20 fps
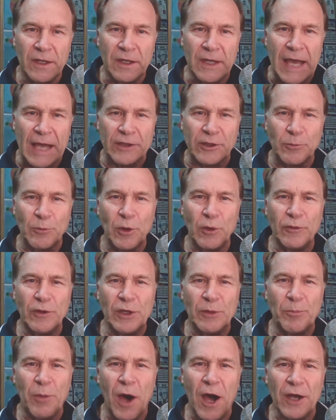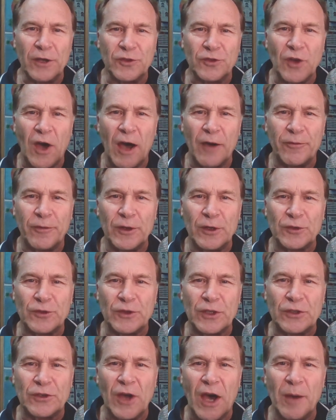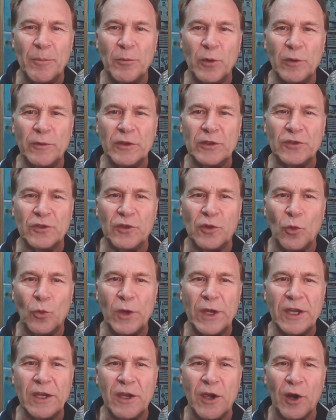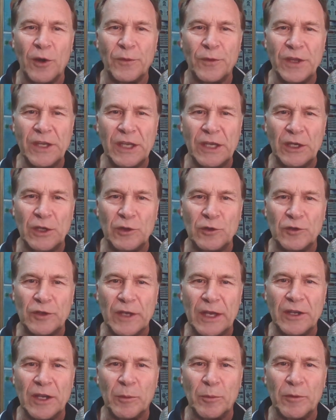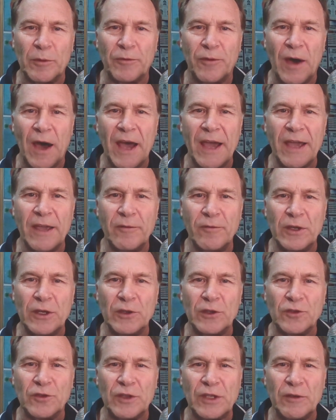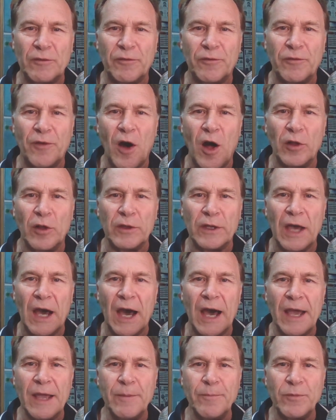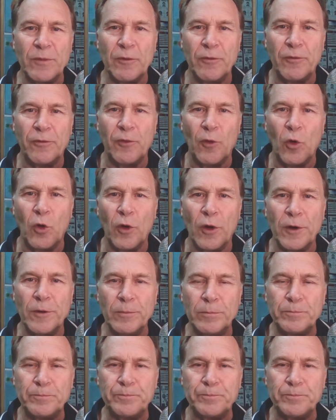At the movie box office, the top movies of the week are these. At number 5 is The Fall Guy. 4